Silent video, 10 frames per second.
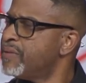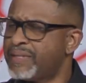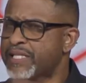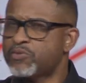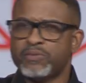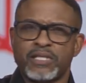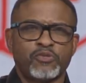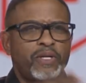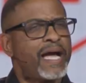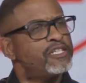That's, that's
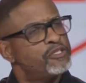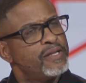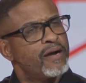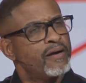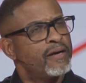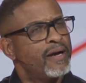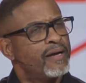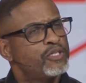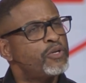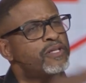what got you there.
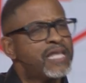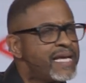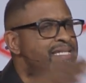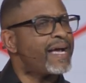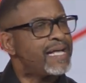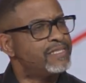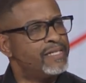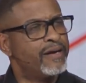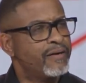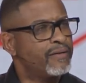Do the things that got you
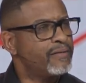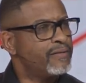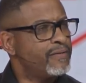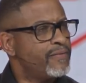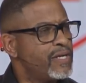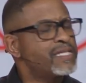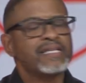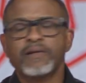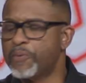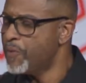there. It's that
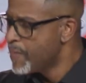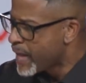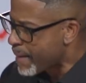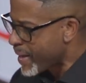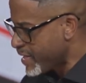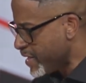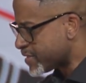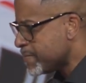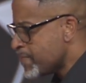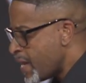simple. How about this?
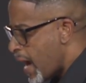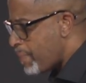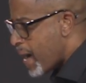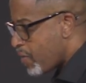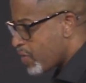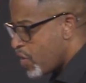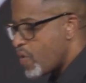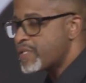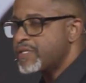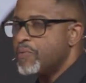How about
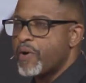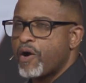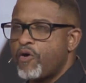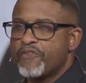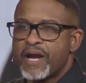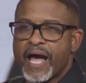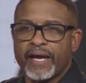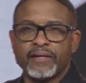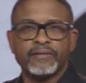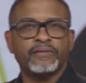going somewhere overnight?